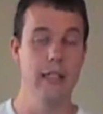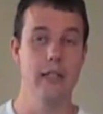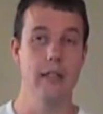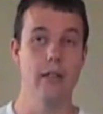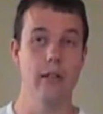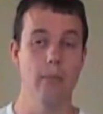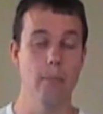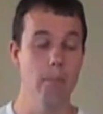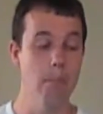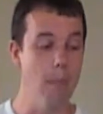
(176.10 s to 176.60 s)

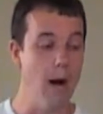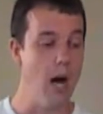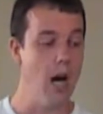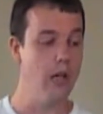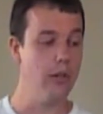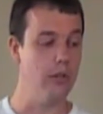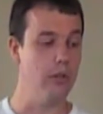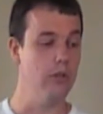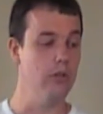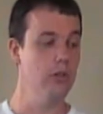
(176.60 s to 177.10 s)
then
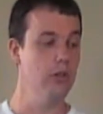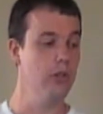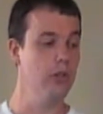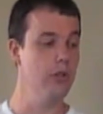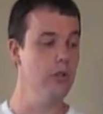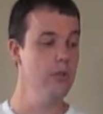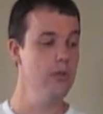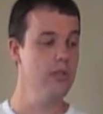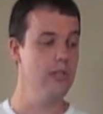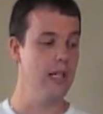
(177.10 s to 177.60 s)
model
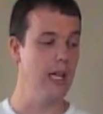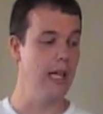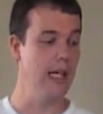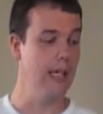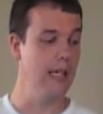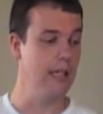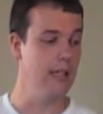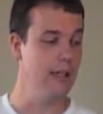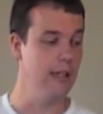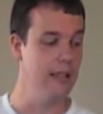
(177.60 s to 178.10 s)
you
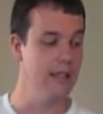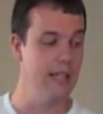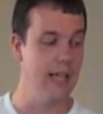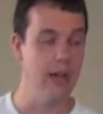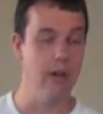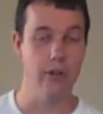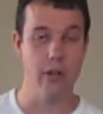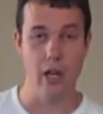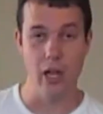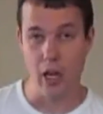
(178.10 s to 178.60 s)
saying
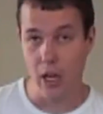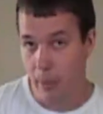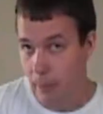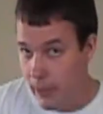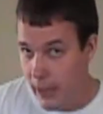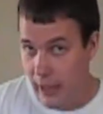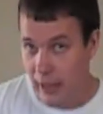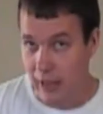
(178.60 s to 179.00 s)
down, up,